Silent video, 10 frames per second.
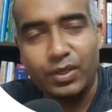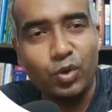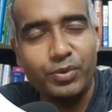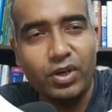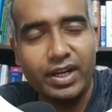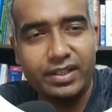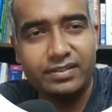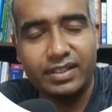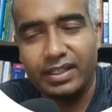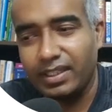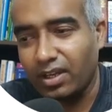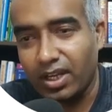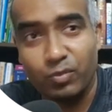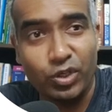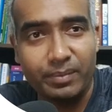I hope you are understanding
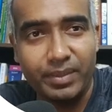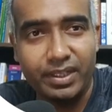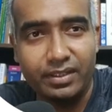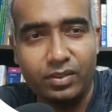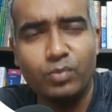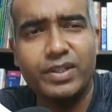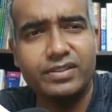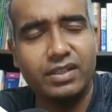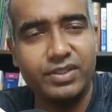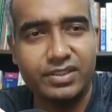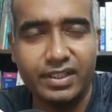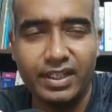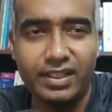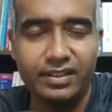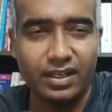harmonic mean. You must have
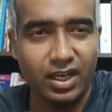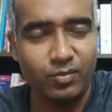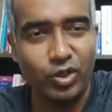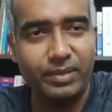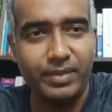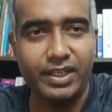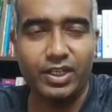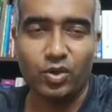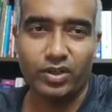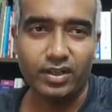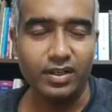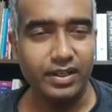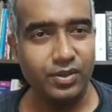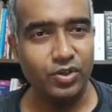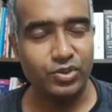studied harmonic mean in your
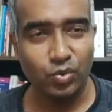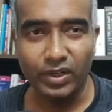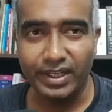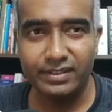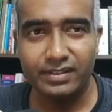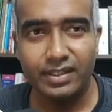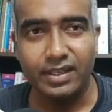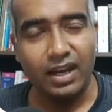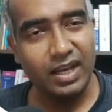school days.